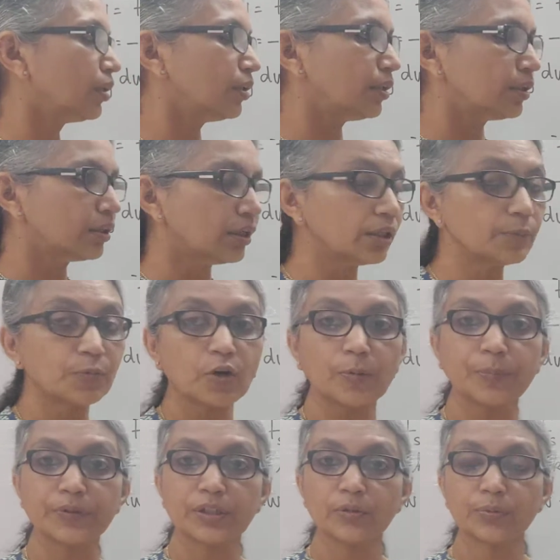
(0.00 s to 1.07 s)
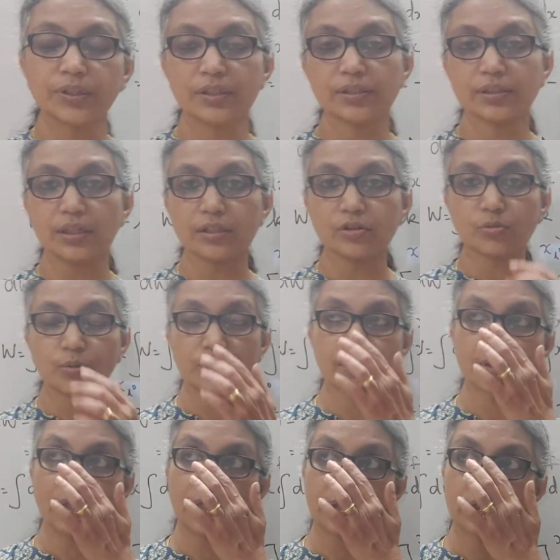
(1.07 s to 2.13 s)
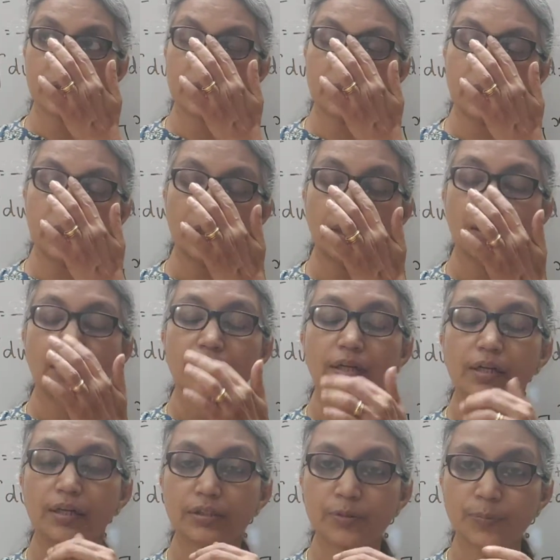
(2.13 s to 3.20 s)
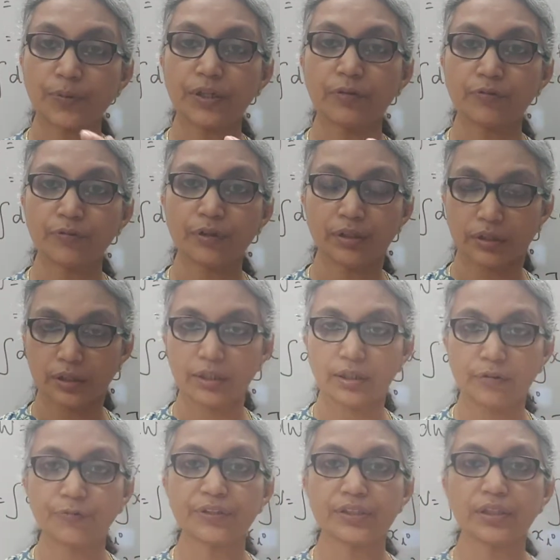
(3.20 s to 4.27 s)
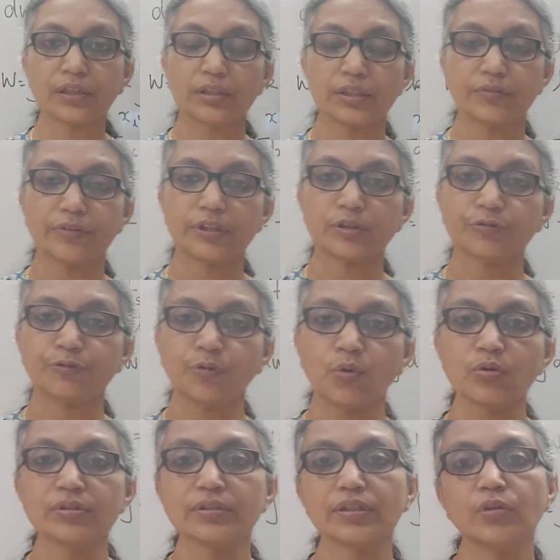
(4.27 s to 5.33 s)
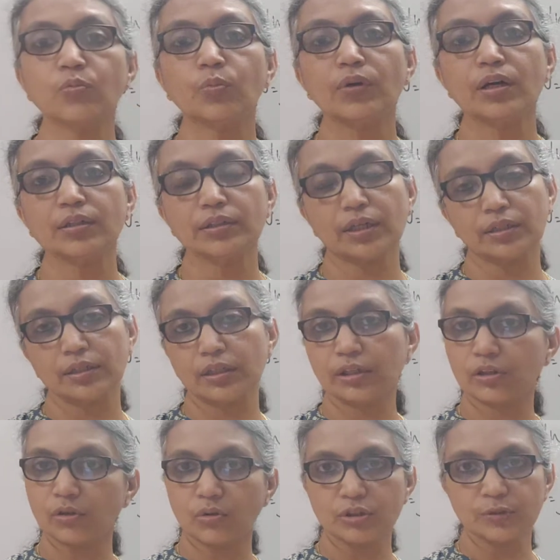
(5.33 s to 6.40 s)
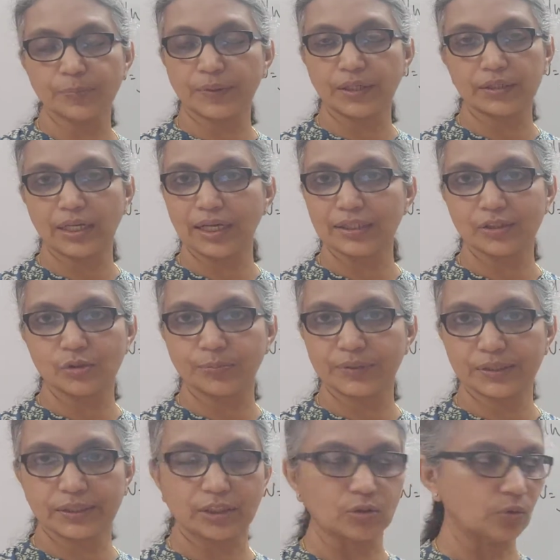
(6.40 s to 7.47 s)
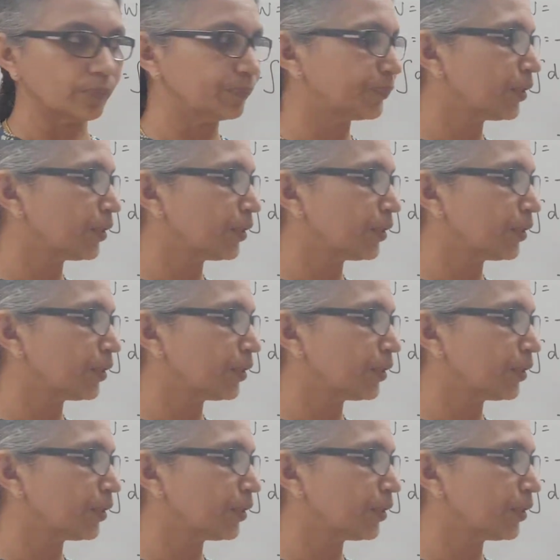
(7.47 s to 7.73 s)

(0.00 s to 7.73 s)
The third property we discussed was that the if it's a conservative force, then work done in a closed path has to be 0.